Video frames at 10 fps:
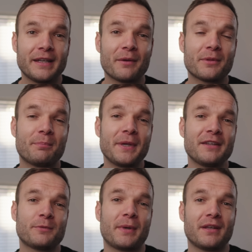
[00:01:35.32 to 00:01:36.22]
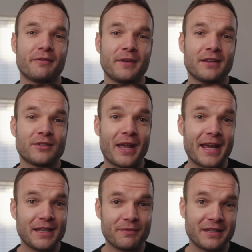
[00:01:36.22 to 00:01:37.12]
Now, the biggest benefit to
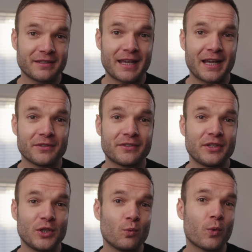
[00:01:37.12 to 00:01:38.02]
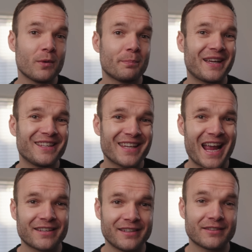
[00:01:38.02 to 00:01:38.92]
any of these accounts is that you won't pay
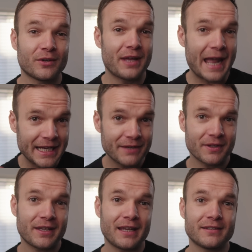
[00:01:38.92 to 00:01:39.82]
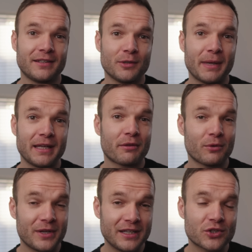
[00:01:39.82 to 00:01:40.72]
taxes on any of the gains that you make
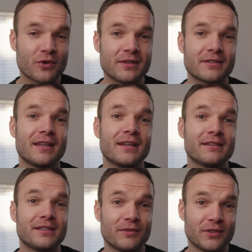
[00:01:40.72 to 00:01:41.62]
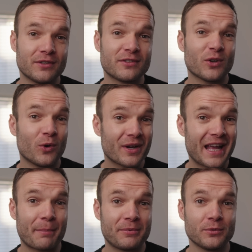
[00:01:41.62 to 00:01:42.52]
through interest, dividends, or
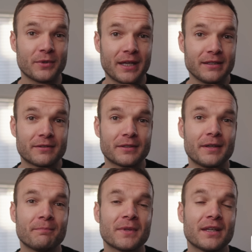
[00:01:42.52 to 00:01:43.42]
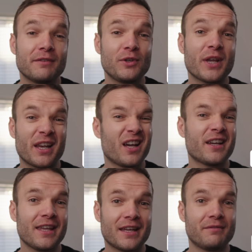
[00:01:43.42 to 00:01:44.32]
capital gains. If you get
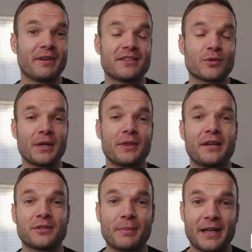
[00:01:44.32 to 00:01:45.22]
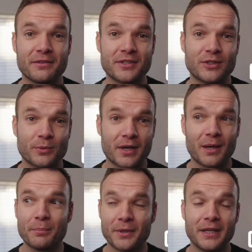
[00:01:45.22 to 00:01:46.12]
lucky and invest £20,000 into a
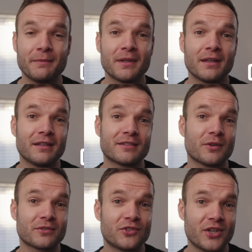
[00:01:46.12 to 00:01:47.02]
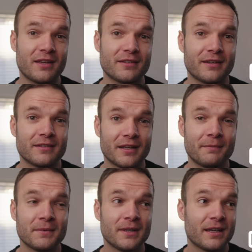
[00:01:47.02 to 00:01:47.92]
company in a stocks and shares ISA,
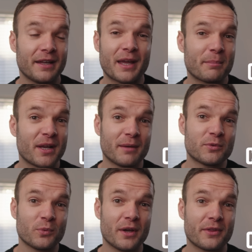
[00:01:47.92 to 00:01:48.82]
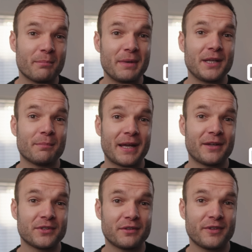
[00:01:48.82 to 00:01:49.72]
and that becomes worth £1 million
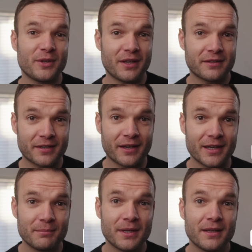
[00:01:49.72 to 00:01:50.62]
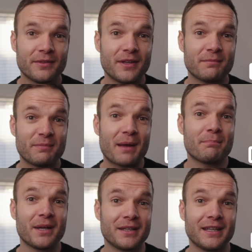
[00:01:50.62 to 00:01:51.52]
in a few years' time, then that
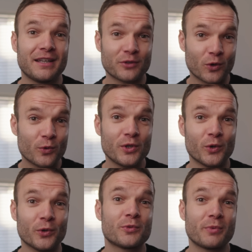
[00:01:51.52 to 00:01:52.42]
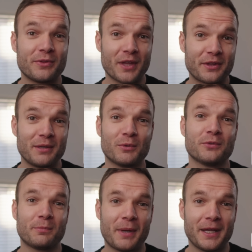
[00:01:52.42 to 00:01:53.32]
money is all yours with nothing more
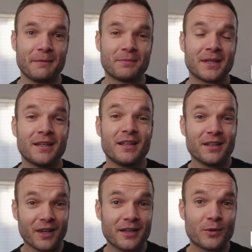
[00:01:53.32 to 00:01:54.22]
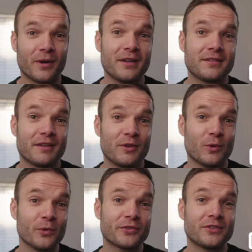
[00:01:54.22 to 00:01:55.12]
to pay. Likewise, if you
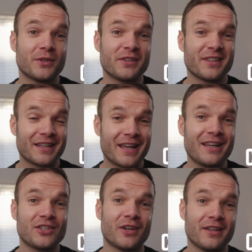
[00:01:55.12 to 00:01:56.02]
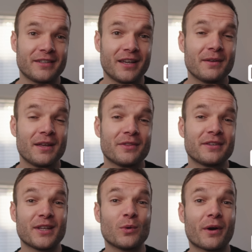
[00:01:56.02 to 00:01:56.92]
also do this in a cash ISA,
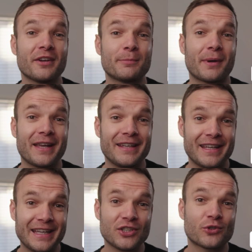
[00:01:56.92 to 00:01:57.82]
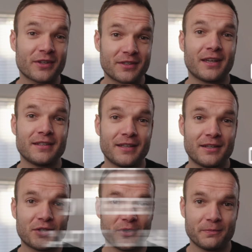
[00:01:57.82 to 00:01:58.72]
there's no worries about any interest gained here
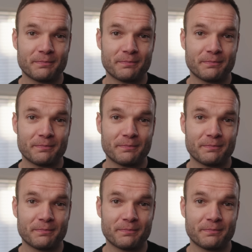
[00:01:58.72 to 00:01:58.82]
too.